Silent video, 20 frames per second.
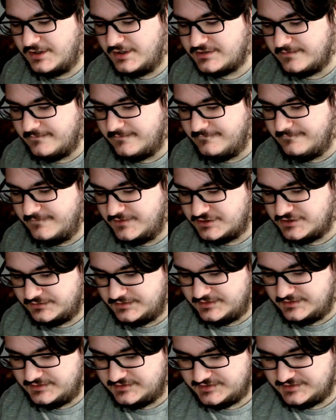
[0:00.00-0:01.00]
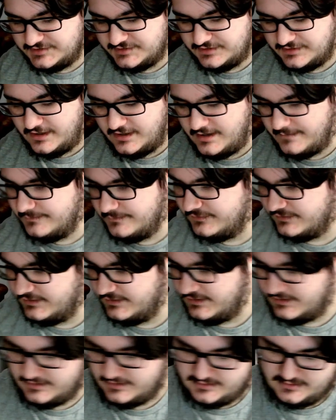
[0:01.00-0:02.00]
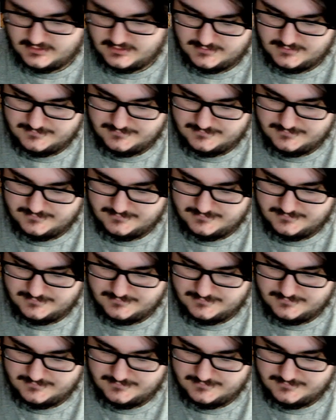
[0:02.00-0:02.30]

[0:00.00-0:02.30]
officially stopped uh,